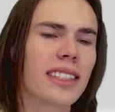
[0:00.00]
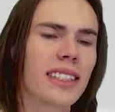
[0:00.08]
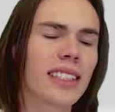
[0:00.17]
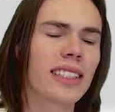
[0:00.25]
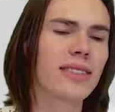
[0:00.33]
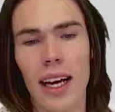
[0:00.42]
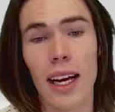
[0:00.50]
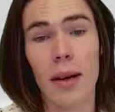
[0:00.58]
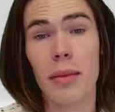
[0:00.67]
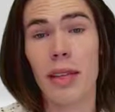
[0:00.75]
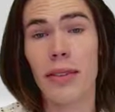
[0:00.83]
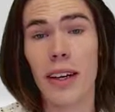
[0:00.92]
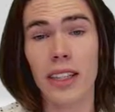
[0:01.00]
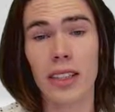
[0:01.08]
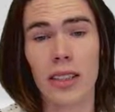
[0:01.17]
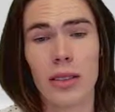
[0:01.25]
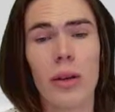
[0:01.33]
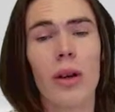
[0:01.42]
You know, they've
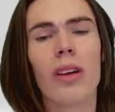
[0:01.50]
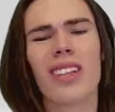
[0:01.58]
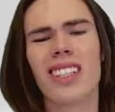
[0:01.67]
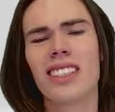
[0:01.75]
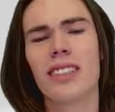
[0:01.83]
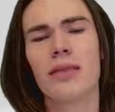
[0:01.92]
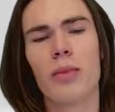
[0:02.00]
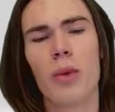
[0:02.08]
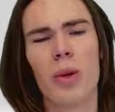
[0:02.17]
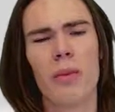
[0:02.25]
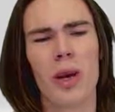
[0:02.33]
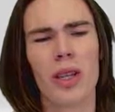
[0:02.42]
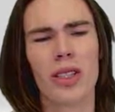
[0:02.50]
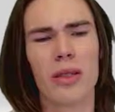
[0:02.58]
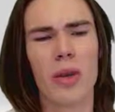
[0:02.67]
actually, this is more Mojo